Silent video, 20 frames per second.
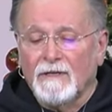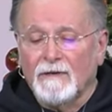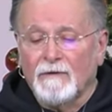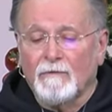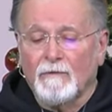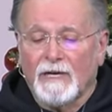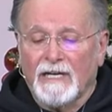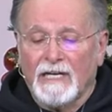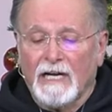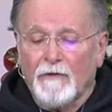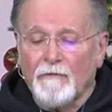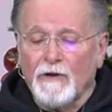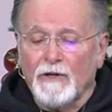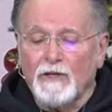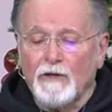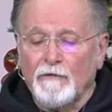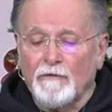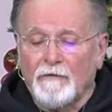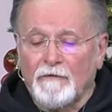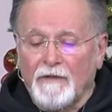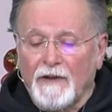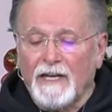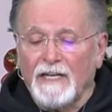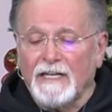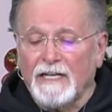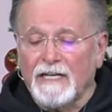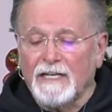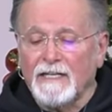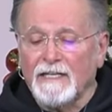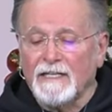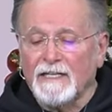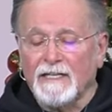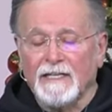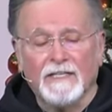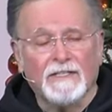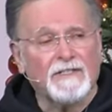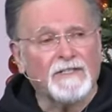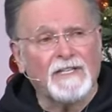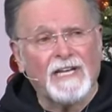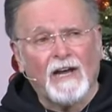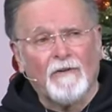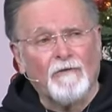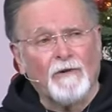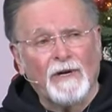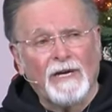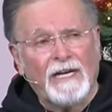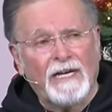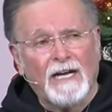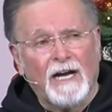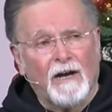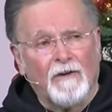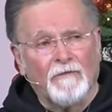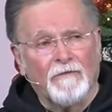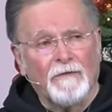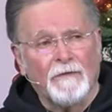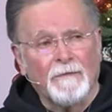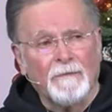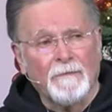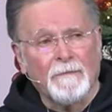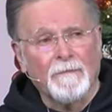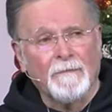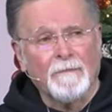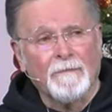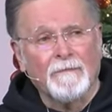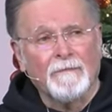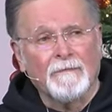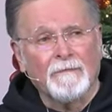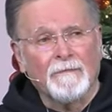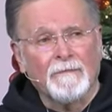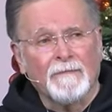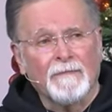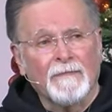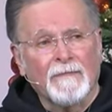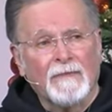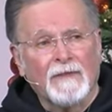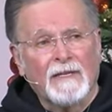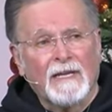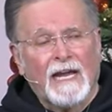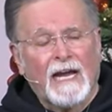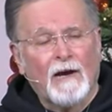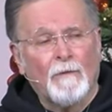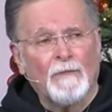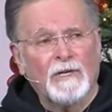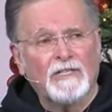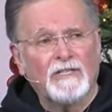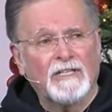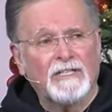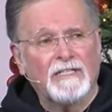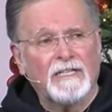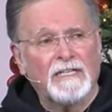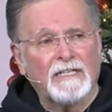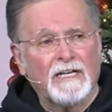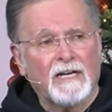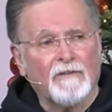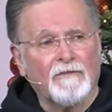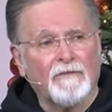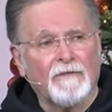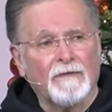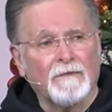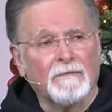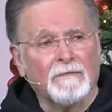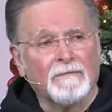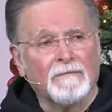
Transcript: Whatever you feed it is never enough. How much is enough?